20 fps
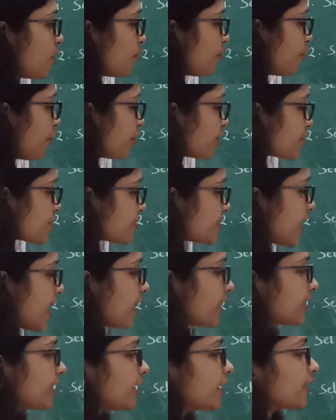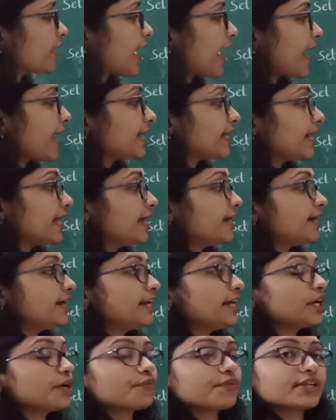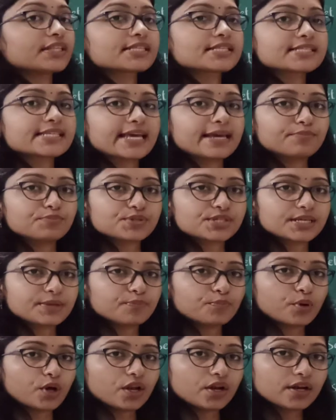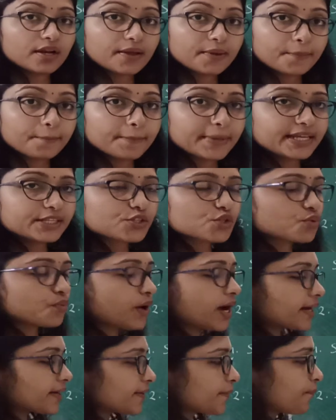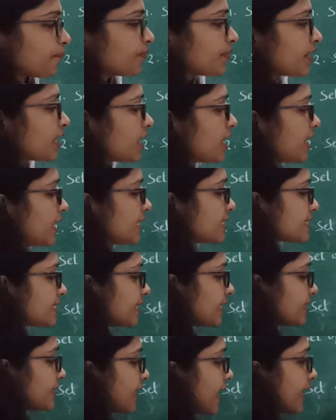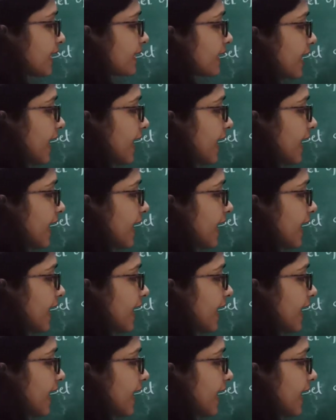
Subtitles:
for starting and ending with same symbol? Means what? See that